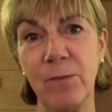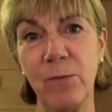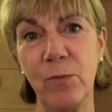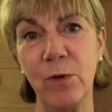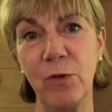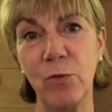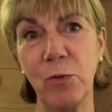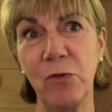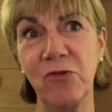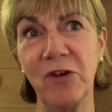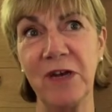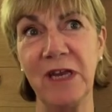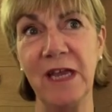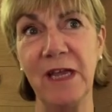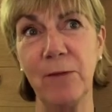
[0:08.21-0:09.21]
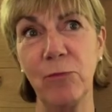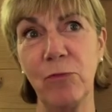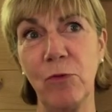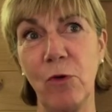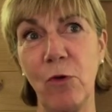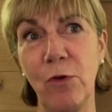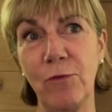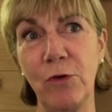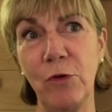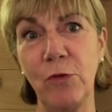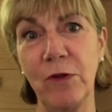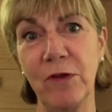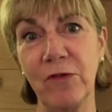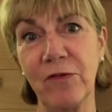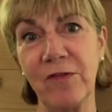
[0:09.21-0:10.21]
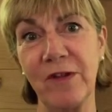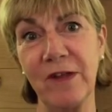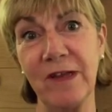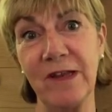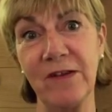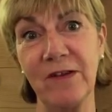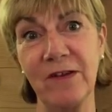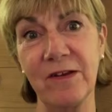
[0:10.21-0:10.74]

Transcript: which we were trying to help all of you that are stuck at